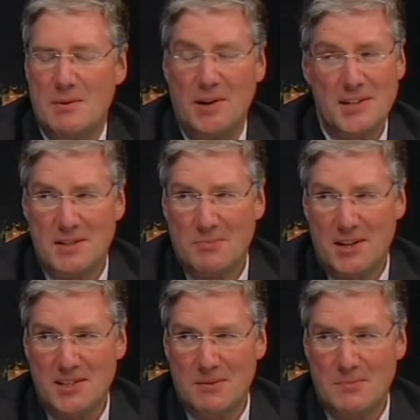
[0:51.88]
might
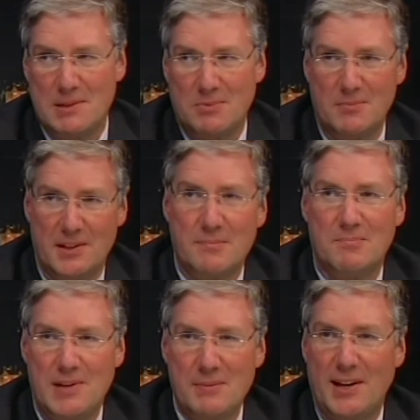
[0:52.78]
surprise some people, but
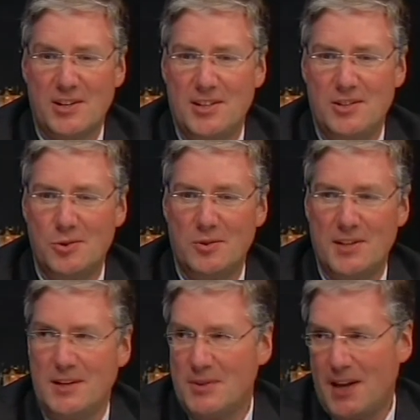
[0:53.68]
people actually enjoy
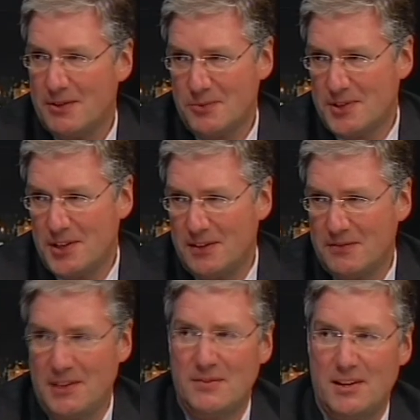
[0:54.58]
dealing with council
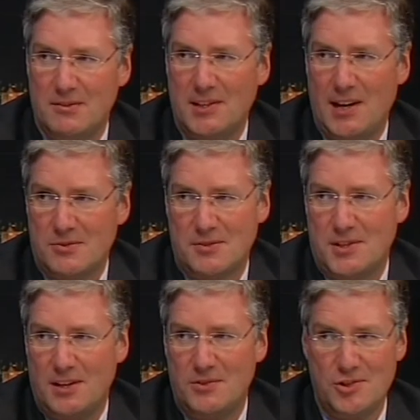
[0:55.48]
staff. They found council
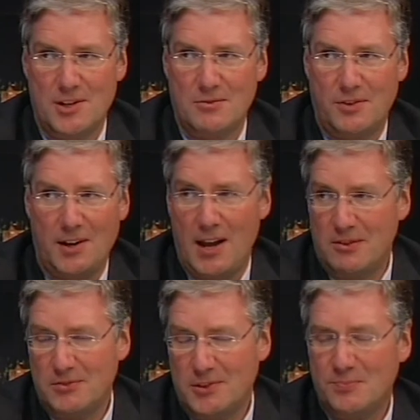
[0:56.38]
staff in general very
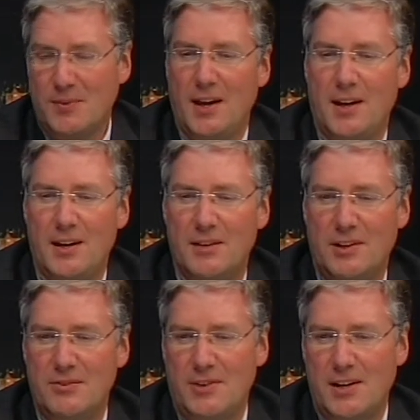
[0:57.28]
helpful,
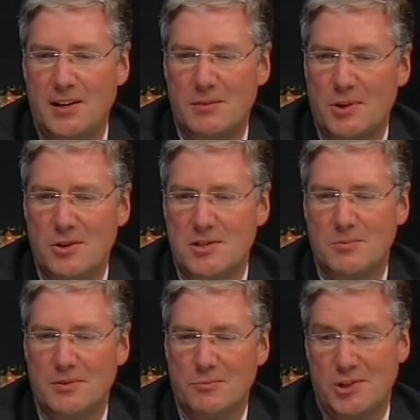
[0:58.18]
very friendly and
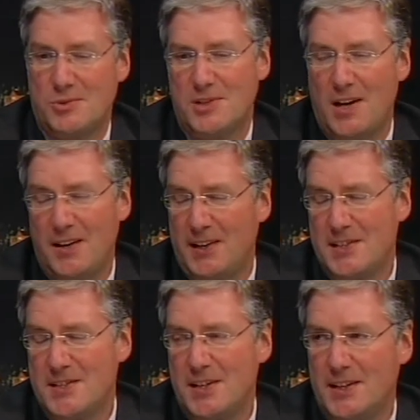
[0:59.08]
approachable, which was heartening
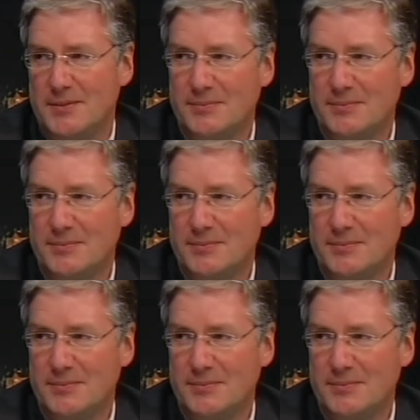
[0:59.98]
to see.